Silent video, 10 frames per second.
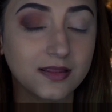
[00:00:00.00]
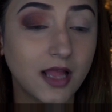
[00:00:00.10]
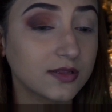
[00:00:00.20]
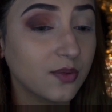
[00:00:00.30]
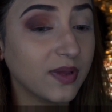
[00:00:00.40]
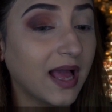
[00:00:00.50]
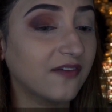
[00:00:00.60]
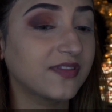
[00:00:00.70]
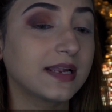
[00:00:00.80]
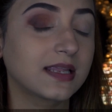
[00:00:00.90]
Now that we
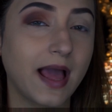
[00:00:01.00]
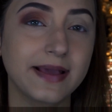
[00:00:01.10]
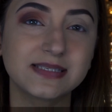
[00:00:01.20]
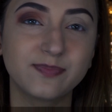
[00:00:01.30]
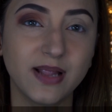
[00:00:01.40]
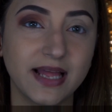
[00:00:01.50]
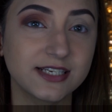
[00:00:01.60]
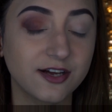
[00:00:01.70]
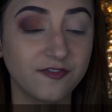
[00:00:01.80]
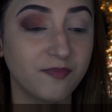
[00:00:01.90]
have that nice
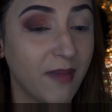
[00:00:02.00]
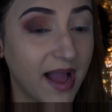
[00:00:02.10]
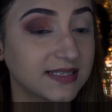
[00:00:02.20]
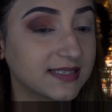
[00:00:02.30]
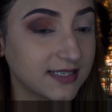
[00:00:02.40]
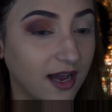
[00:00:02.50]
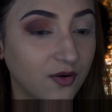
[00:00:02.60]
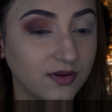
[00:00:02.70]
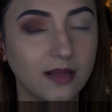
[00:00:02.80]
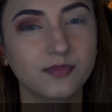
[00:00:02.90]
blend of mattes
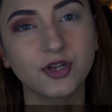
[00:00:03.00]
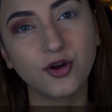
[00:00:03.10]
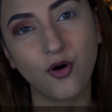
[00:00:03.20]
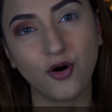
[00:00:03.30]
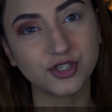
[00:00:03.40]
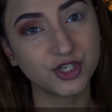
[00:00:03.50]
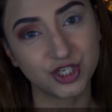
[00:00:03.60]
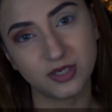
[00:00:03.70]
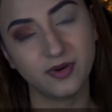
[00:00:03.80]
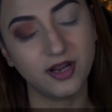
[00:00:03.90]
down, I'm going to go on to
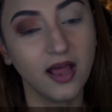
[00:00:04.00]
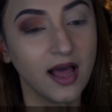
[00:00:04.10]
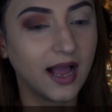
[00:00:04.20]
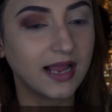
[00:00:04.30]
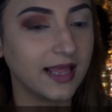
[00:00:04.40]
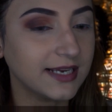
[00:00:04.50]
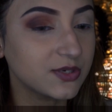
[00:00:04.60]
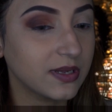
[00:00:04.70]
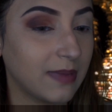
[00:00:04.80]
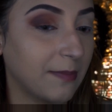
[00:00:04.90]
shimmer. I like
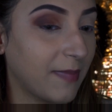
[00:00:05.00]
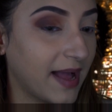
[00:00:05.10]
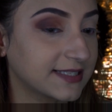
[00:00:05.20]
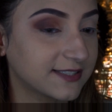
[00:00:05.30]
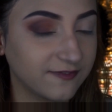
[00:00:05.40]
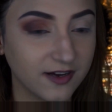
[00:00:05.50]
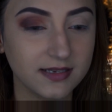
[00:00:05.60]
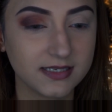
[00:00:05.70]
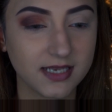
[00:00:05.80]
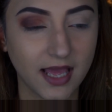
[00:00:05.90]
doing my mattes
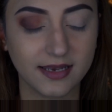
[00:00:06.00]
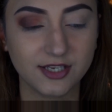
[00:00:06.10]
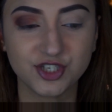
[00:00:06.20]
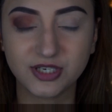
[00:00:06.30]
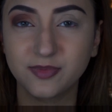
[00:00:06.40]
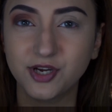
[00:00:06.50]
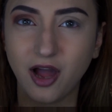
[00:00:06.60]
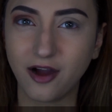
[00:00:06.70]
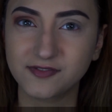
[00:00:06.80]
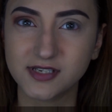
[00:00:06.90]
first and shimmer
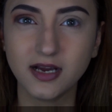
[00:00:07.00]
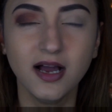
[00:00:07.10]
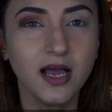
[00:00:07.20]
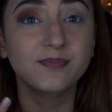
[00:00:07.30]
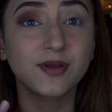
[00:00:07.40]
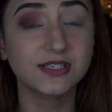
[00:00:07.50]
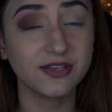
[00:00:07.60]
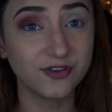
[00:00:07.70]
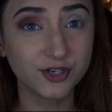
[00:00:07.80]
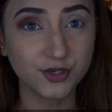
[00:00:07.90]
after, because
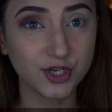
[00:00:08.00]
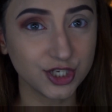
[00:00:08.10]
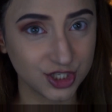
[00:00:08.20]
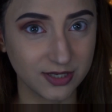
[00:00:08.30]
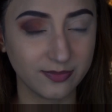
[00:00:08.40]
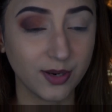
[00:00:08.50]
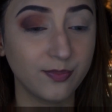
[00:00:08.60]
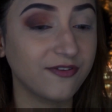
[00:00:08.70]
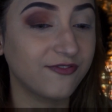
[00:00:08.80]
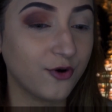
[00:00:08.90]
if you do your shimmer
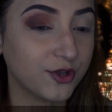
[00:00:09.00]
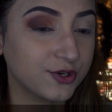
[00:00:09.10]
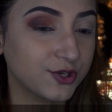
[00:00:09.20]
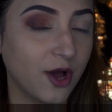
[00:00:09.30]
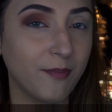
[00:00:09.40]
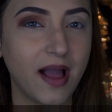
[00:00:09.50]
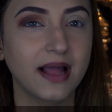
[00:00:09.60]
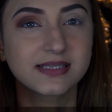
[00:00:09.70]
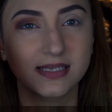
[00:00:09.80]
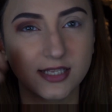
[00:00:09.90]
before you do your
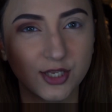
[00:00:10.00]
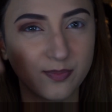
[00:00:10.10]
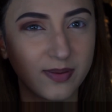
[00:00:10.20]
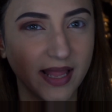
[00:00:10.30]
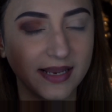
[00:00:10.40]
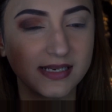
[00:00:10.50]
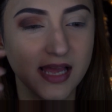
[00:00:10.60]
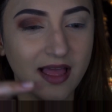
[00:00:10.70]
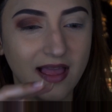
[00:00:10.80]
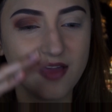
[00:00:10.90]
mattes and then you blend,
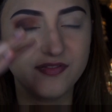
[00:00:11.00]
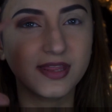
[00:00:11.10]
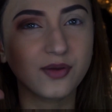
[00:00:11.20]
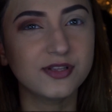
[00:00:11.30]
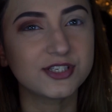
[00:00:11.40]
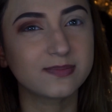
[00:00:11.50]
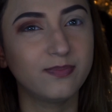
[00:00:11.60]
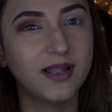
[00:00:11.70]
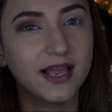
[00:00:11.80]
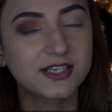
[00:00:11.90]
everything will just
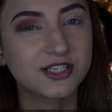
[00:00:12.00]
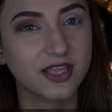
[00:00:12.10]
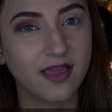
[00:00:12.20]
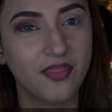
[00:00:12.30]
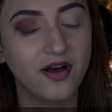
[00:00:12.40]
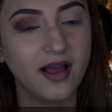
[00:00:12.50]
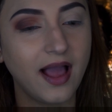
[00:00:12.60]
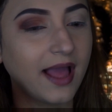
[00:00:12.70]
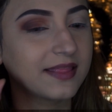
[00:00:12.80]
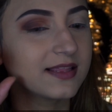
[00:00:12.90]
blend together
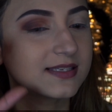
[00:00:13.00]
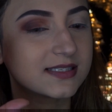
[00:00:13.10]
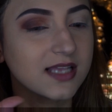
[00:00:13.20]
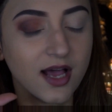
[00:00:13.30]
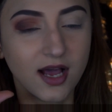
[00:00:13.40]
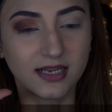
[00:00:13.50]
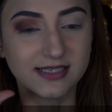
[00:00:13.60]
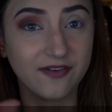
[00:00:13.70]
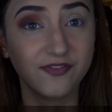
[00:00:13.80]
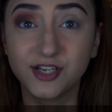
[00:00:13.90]
and this
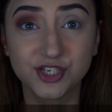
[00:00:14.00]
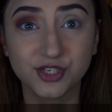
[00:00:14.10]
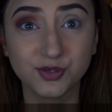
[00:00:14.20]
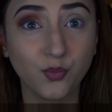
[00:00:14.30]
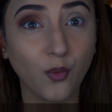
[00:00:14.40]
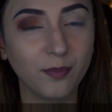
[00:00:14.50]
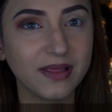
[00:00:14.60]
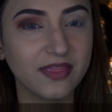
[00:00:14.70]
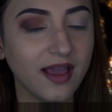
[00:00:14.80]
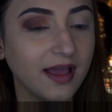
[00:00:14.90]
definition won't
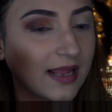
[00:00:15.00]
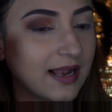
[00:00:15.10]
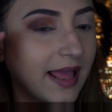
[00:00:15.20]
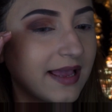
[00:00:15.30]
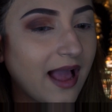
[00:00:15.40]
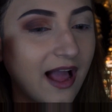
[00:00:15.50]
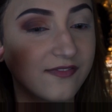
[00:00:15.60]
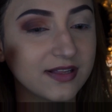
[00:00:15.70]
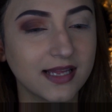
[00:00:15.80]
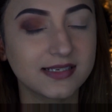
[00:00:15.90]
be there. And I like
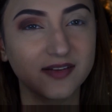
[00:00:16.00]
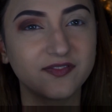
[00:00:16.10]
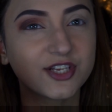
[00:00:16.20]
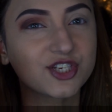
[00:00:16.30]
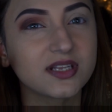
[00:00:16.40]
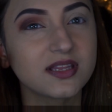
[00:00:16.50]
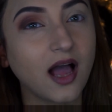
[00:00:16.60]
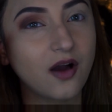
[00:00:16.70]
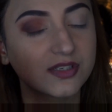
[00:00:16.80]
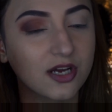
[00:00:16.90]
having that definition in the
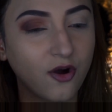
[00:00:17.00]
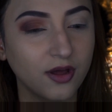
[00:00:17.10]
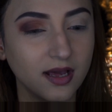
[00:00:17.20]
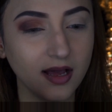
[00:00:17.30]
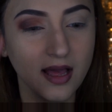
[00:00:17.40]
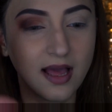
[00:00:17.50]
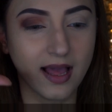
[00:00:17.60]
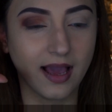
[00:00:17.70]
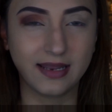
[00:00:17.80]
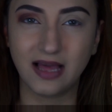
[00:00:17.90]
outer corner and